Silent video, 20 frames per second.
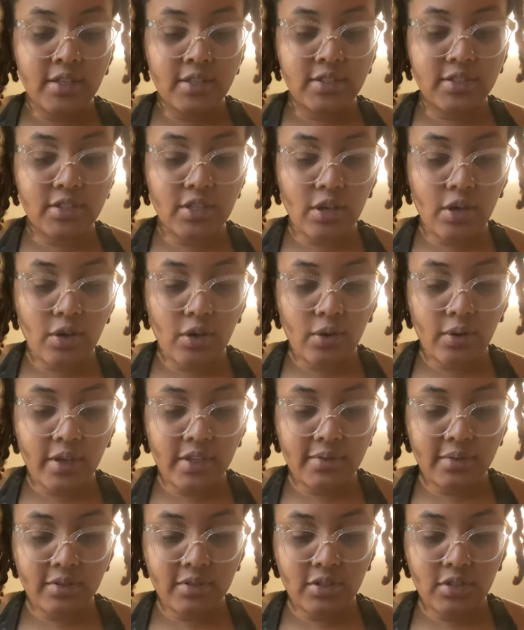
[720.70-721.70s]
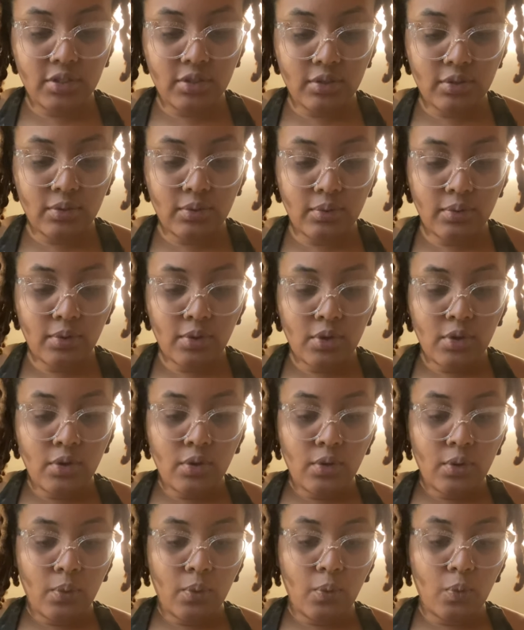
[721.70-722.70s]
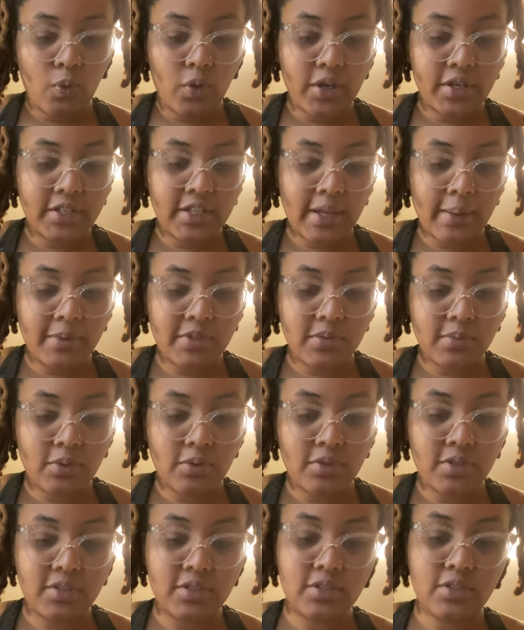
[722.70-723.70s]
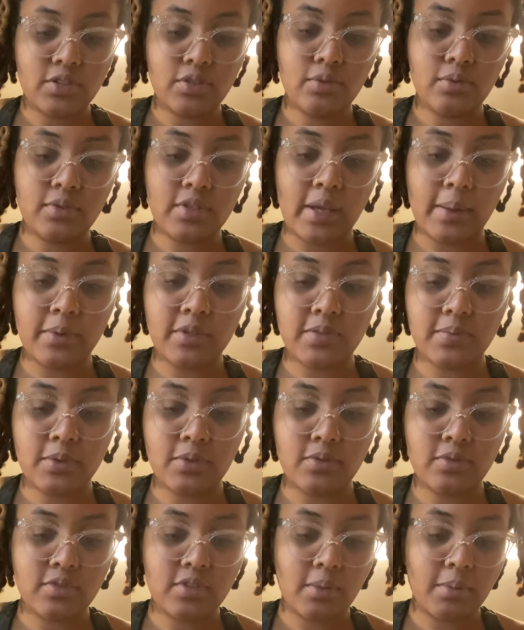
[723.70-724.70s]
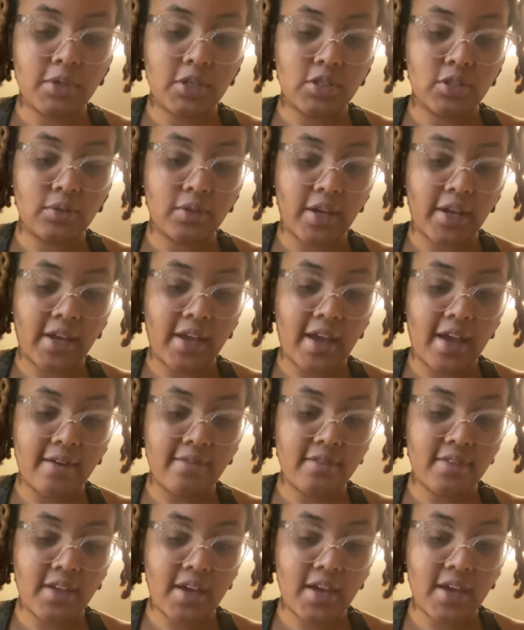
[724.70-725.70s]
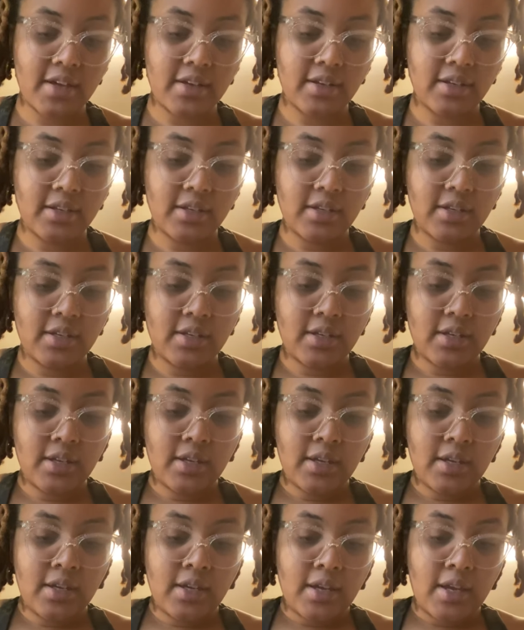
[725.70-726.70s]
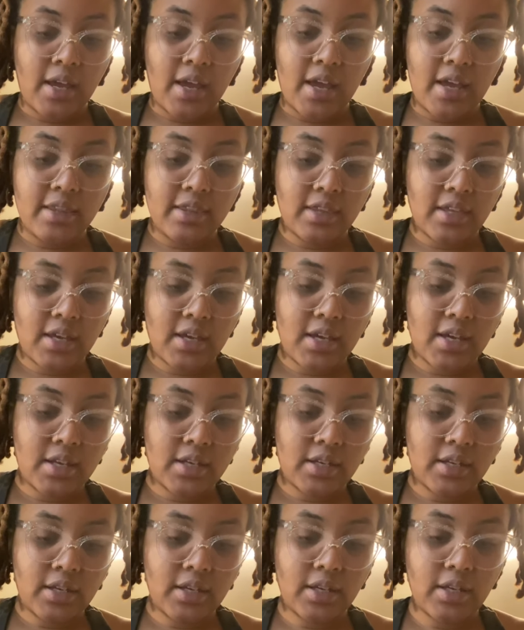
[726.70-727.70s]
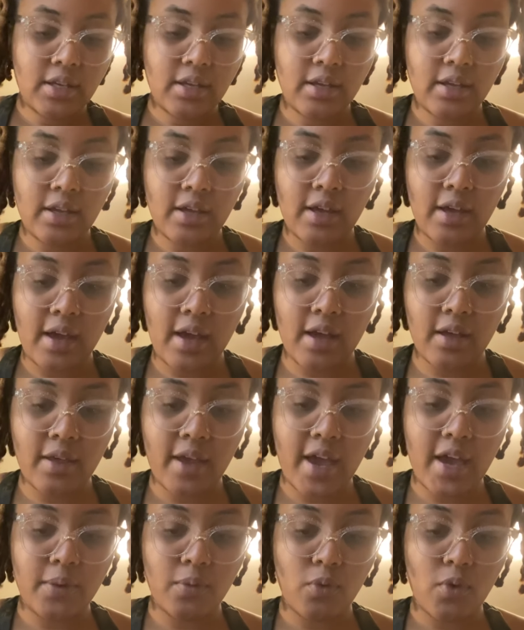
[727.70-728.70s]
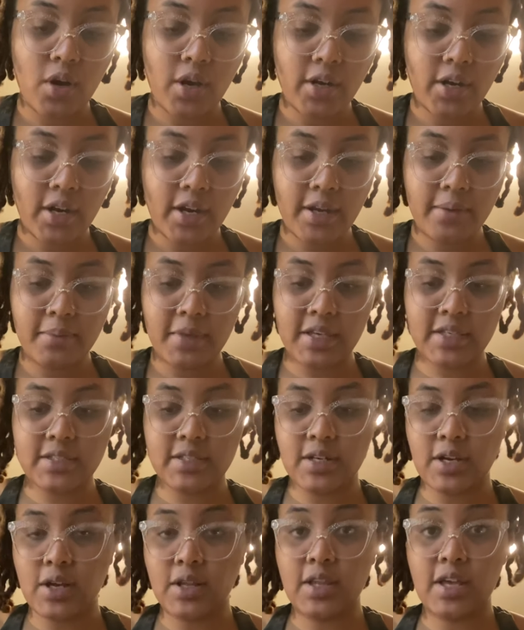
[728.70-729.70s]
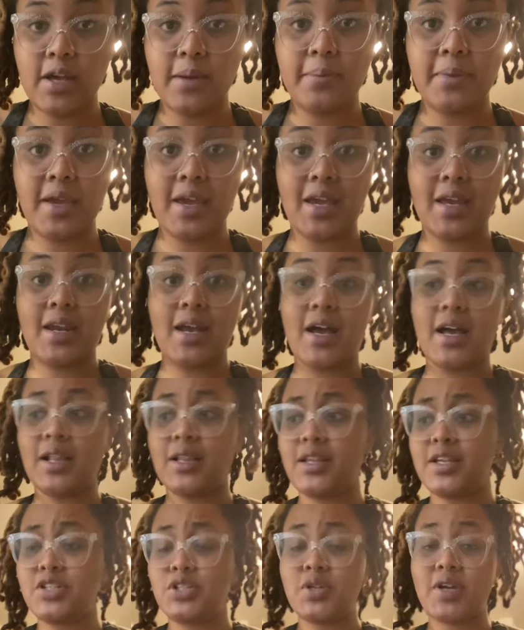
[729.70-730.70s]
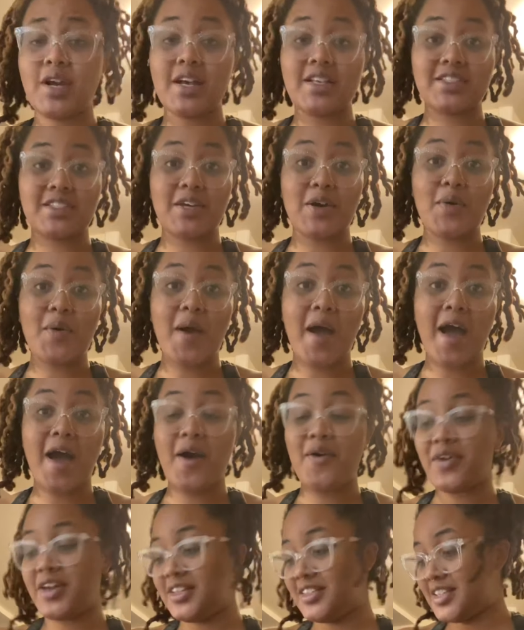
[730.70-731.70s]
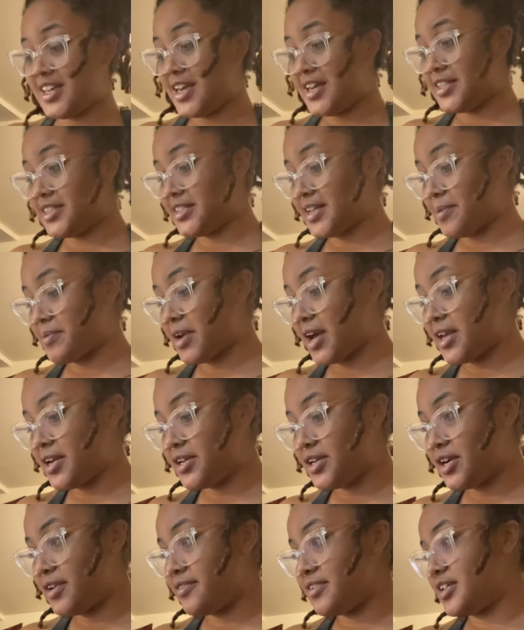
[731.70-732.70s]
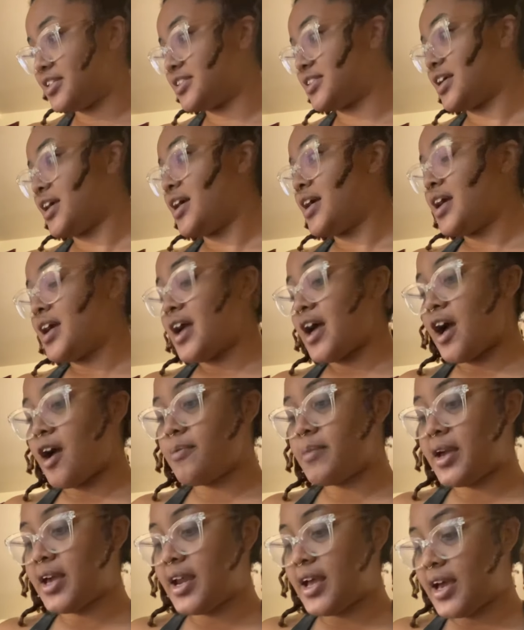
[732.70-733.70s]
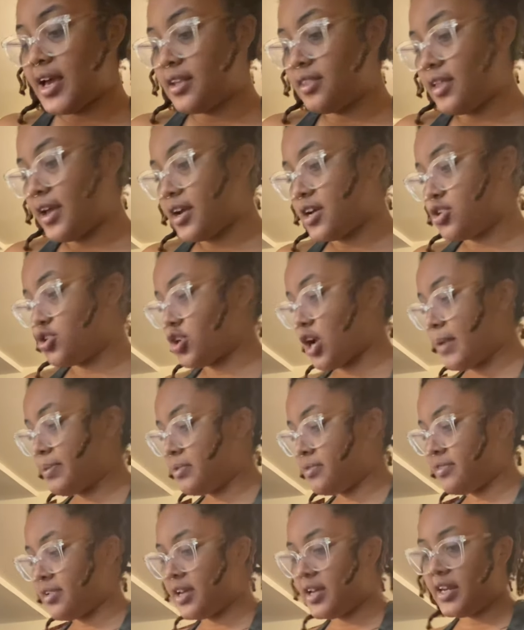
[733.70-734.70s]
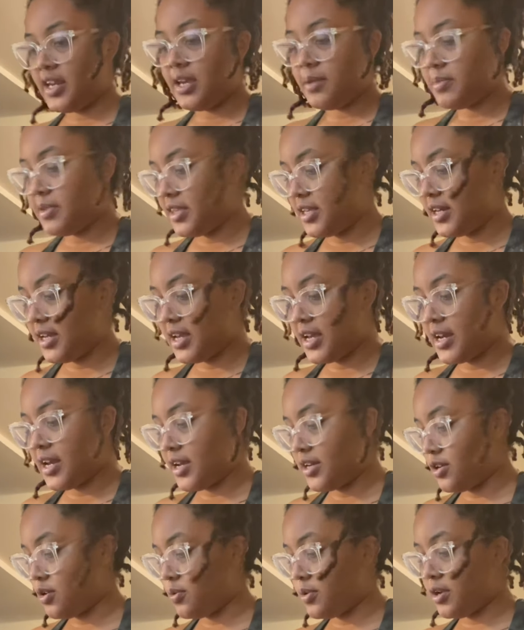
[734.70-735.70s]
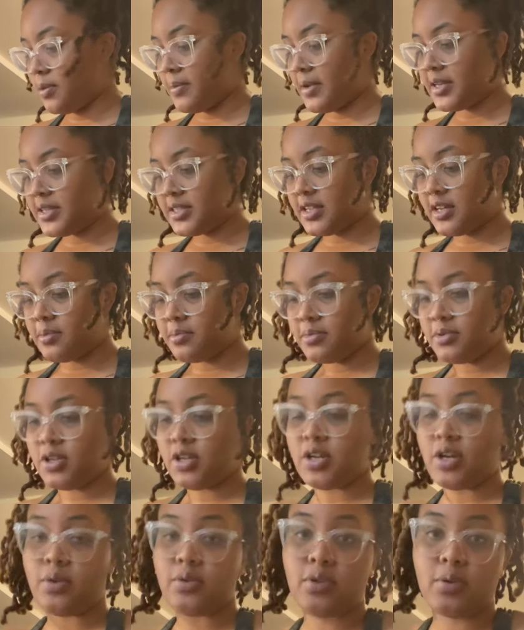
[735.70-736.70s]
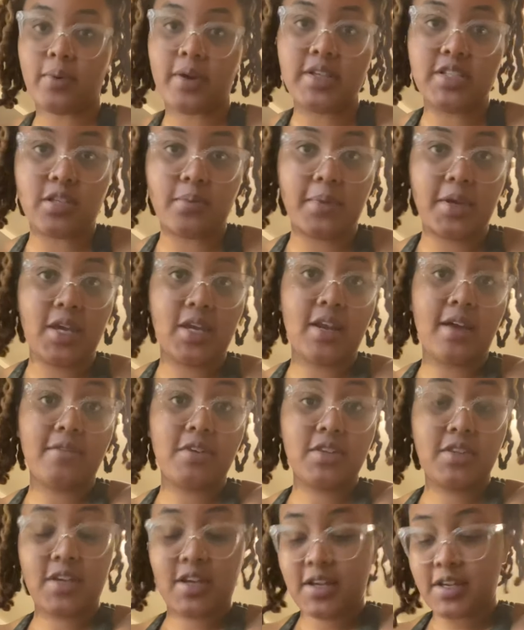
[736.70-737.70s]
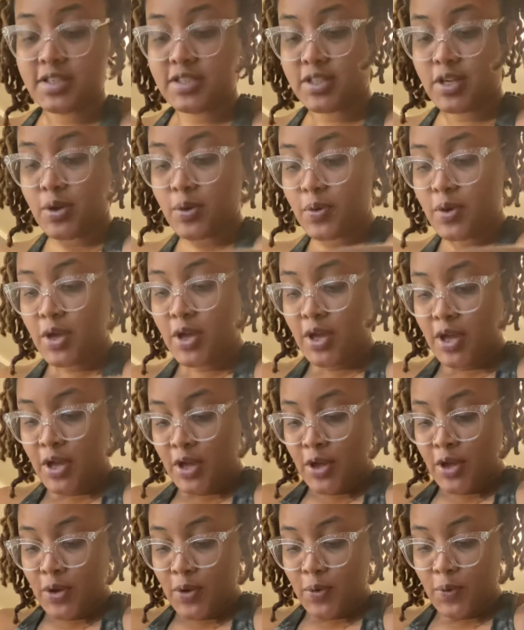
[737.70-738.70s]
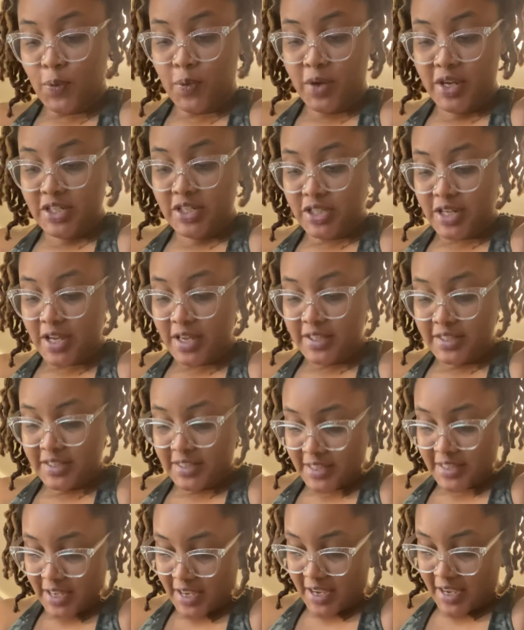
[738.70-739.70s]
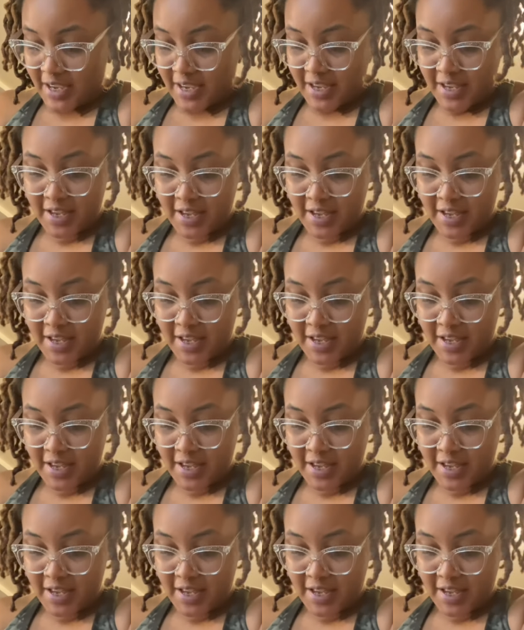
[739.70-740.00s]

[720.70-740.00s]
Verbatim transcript: So I'm supposed to do one tablespoon. This is two tablespoons. So I'm gonna do like half of that. And then I'll add water and mix it all up and I'll let you guys know how it tastes. I'm kind of nervous. I might add like a drop of honey, but then again, I don't want to mess up, you know, the recipe and everything. So we shall see.